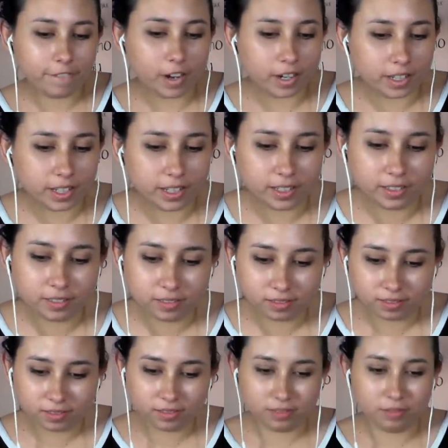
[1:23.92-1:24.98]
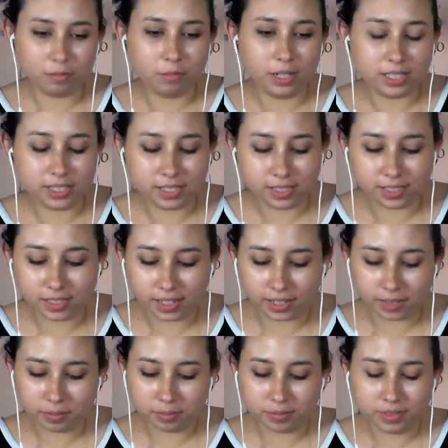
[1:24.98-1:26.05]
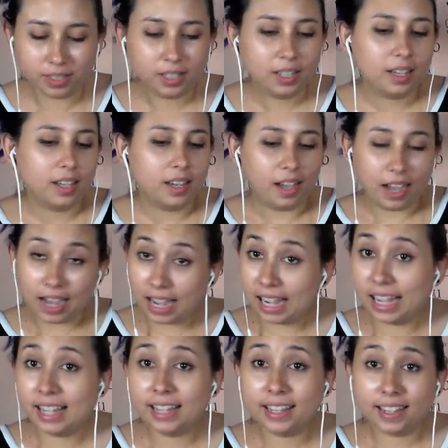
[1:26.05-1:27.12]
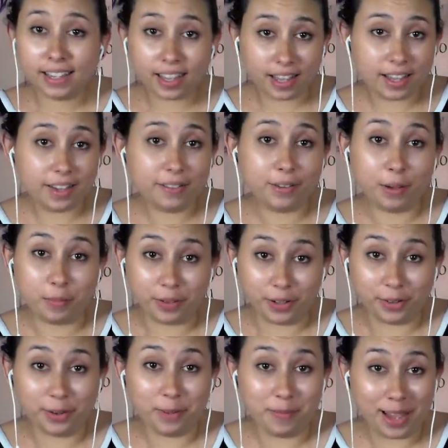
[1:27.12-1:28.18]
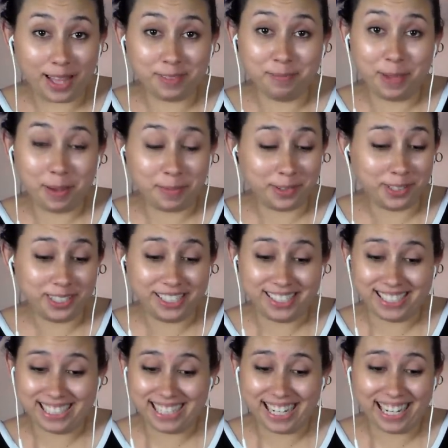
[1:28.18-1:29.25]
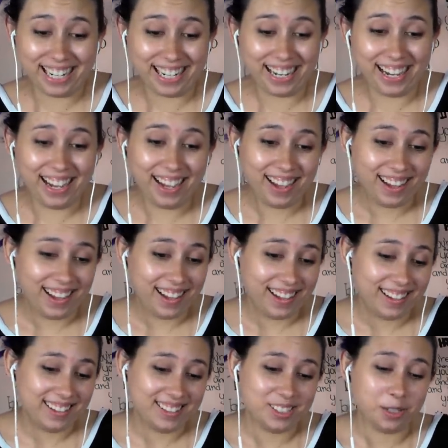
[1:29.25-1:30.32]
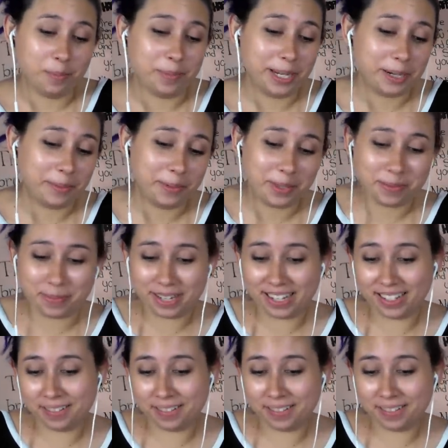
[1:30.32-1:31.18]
Fucking, what's his name? I have a very bad memory today. So bear with me.